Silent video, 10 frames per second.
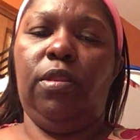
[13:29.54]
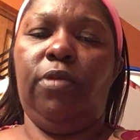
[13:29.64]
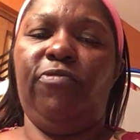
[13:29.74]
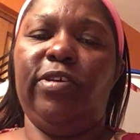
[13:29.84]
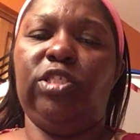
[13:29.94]
The
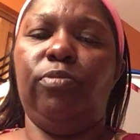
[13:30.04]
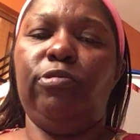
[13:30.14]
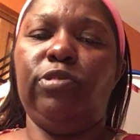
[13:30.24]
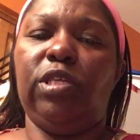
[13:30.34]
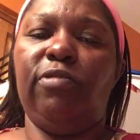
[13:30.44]

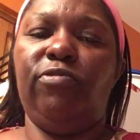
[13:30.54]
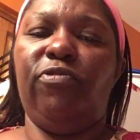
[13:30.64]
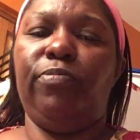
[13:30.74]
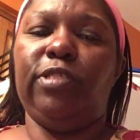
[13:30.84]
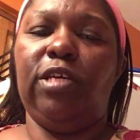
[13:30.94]
vegetables give your
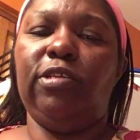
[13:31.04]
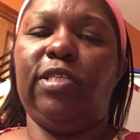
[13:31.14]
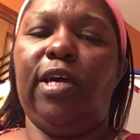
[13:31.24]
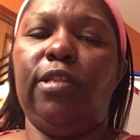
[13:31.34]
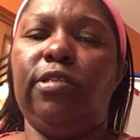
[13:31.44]
potato
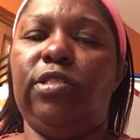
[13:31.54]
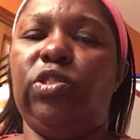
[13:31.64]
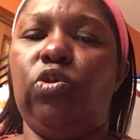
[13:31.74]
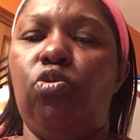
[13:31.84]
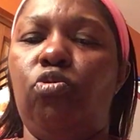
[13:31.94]
salad
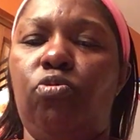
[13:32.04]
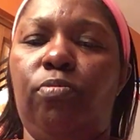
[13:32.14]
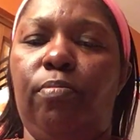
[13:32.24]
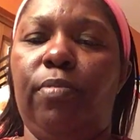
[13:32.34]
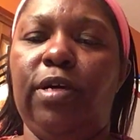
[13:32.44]
so
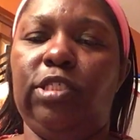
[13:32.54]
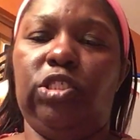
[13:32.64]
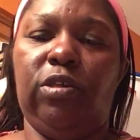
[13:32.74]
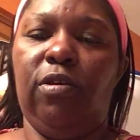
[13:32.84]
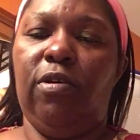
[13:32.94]

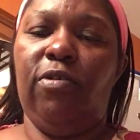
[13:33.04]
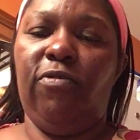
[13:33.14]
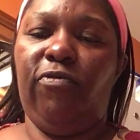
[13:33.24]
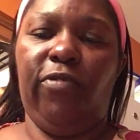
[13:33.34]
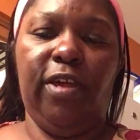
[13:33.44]
much
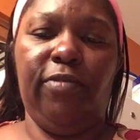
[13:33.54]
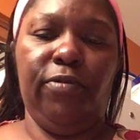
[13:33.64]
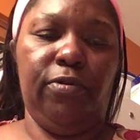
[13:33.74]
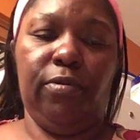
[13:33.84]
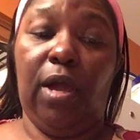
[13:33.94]

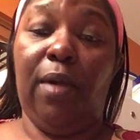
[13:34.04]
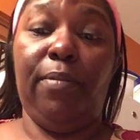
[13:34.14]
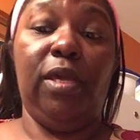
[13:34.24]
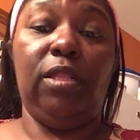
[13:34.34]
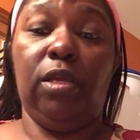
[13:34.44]
flavor. I
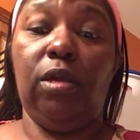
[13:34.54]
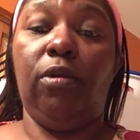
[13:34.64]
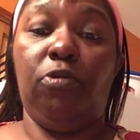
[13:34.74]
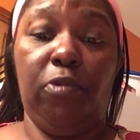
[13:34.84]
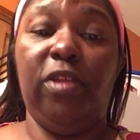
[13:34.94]
mean,
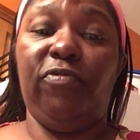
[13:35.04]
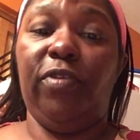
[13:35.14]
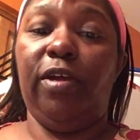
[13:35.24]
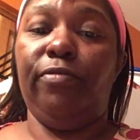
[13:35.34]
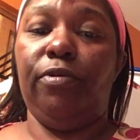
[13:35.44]
great
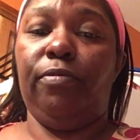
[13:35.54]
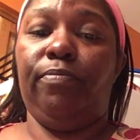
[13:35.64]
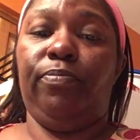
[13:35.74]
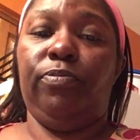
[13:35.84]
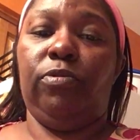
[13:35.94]
flavor.
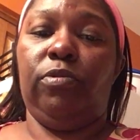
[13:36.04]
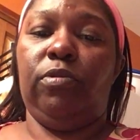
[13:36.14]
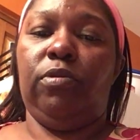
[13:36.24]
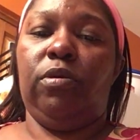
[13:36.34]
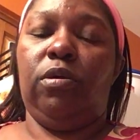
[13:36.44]

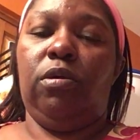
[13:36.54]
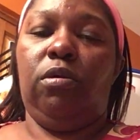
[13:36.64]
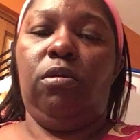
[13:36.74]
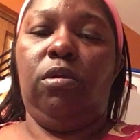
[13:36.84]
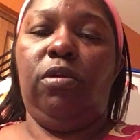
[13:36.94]

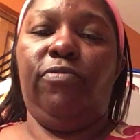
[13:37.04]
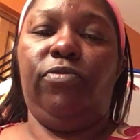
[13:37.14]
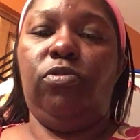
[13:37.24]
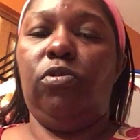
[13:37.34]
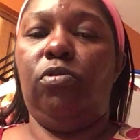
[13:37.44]
If
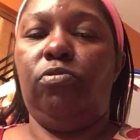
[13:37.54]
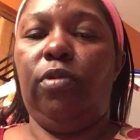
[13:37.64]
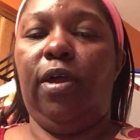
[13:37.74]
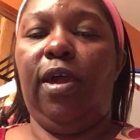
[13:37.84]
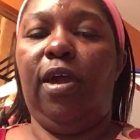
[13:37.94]
you don't
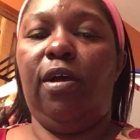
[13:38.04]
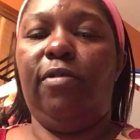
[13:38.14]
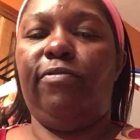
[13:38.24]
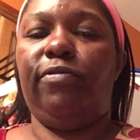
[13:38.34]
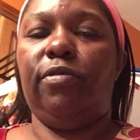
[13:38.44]

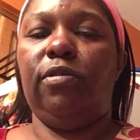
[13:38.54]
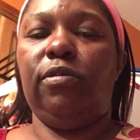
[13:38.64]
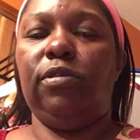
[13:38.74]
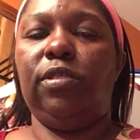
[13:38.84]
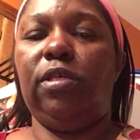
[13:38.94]
have
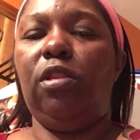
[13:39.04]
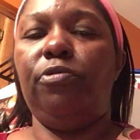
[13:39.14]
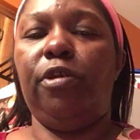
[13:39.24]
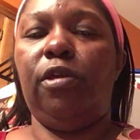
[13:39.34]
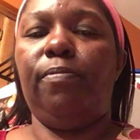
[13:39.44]

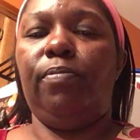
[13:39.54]
celery,